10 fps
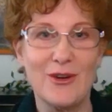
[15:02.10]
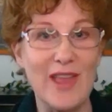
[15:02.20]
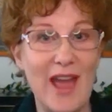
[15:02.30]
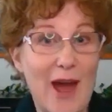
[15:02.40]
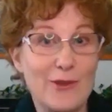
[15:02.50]
or
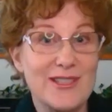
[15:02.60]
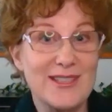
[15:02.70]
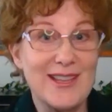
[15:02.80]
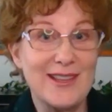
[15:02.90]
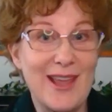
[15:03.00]
the house
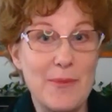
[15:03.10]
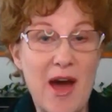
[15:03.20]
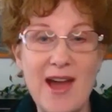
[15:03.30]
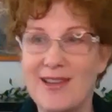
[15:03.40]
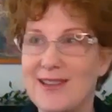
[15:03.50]
that they
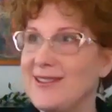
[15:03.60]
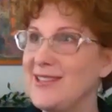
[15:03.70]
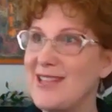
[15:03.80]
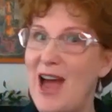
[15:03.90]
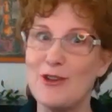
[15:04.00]
buy.
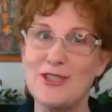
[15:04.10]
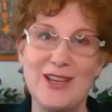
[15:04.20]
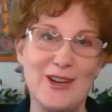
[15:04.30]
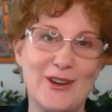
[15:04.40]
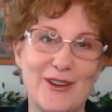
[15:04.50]
This house
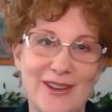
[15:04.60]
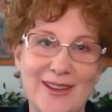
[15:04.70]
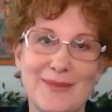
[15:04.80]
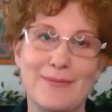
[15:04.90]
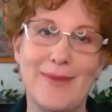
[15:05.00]
here,
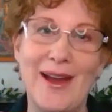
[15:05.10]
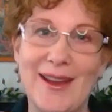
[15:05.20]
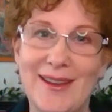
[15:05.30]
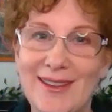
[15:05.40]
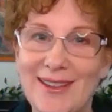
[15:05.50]

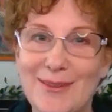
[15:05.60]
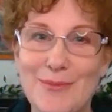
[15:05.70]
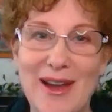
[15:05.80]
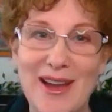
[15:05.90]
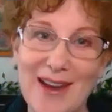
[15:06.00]
my
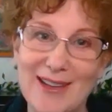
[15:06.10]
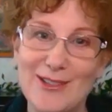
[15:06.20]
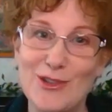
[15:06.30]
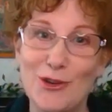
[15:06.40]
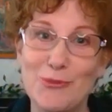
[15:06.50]

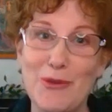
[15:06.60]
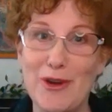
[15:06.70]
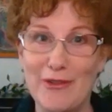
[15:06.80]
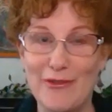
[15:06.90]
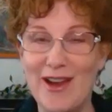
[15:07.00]
guidance told me
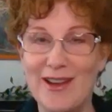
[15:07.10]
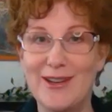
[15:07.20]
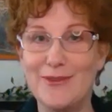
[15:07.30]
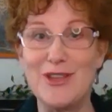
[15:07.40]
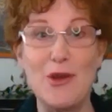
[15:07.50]
where to find
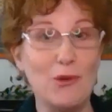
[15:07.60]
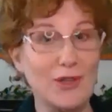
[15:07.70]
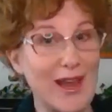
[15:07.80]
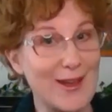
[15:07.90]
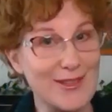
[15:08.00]
it. It was the
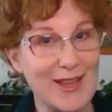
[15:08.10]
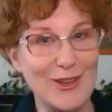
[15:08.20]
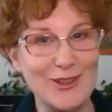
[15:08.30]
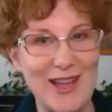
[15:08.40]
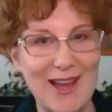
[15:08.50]
only house I
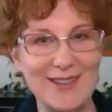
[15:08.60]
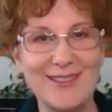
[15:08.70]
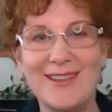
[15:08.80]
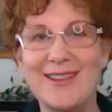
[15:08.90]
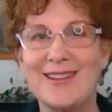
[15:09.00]
looked at.
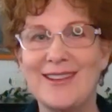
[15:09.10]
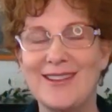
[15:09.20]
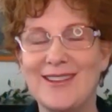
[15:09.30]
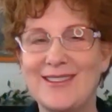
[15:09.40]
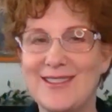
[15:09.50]

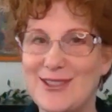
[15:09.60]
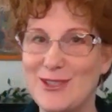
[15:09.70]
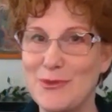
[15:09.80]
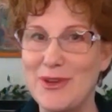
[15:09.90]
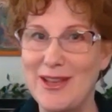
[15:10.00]
And this
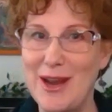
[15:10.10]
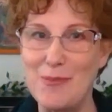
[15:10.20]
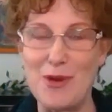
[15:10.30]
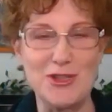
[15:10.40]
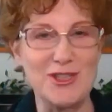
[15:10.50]
is the one that I
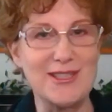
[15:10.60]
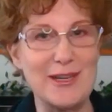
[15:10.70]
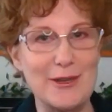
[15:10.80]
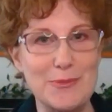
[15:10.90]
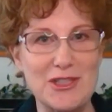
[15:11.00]
purchased
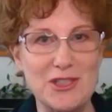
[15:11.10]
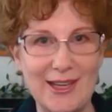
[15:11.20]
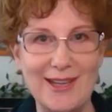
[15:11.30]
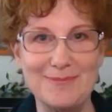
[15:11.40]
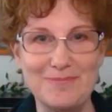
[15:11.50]
here in
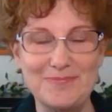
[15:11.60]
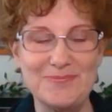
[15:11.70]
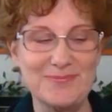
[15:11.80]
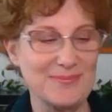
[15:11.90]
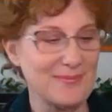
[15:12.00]
Michigan.
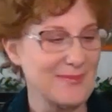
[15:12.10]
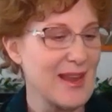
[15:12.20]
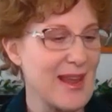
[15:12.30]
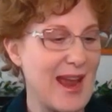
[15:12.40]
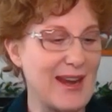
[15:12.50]

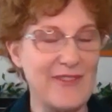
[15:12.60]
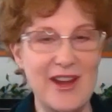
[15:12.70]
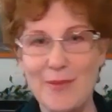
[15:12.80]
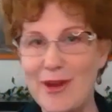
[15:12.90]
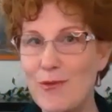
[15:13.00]
And if
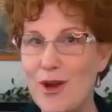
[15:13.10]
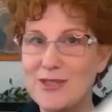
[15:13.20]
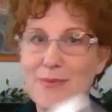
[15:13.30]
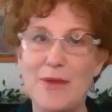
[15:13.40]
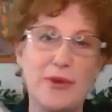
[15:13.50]
anybody
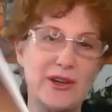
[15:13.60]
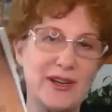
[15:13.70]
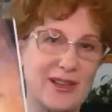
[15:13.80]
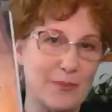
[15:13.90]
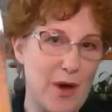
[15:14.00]
wants my
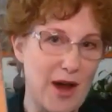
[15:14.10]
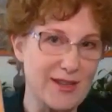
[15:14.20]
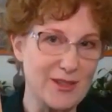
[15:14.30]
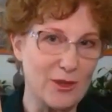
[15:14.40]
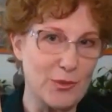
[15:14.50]
book, The Body
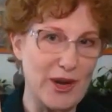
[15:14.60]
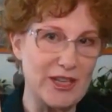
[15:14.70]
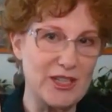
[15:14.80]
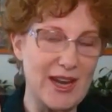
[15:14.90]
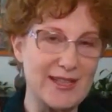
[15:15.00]
Soul
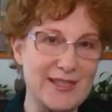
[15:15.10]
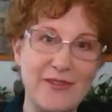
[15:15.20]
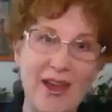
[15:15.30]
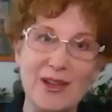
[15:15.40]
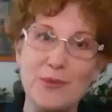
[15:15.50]
Bridge, it's
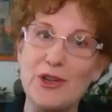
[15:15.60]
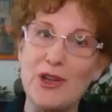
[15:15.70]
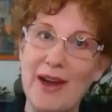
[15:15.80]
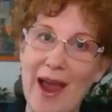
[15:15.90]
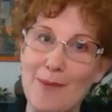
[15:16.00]
available
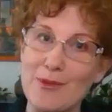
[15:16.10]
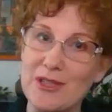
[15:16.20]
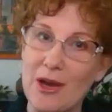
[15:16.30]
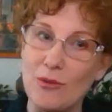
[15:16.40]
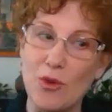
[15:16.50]
on
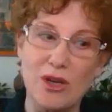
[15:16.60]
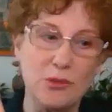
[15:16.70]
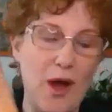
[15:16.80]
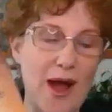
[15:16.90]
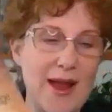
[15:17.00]
Amazon
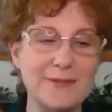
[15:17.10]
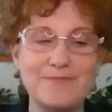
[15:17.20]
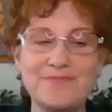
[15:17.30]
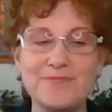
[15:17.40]
worldwide.